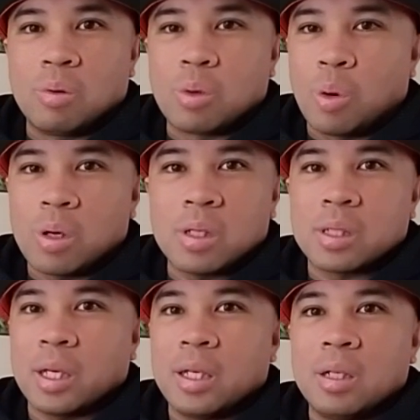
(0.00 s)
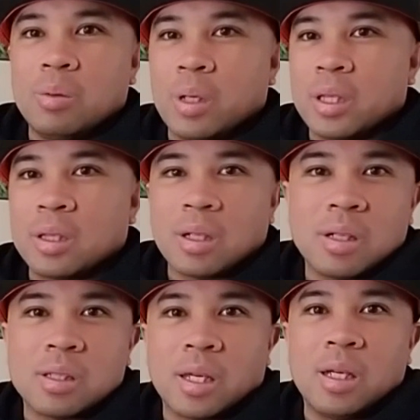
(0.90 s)
quarter scale,
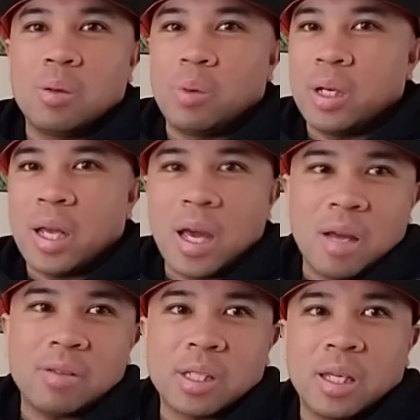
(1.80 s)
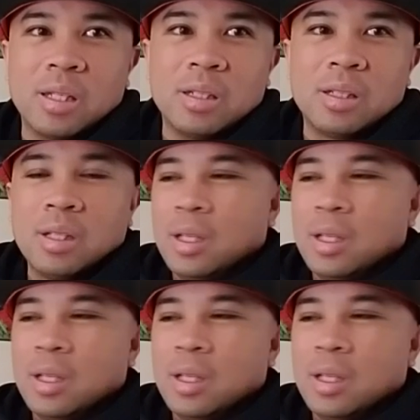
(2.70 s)
1/3 scale, 1/2 scale,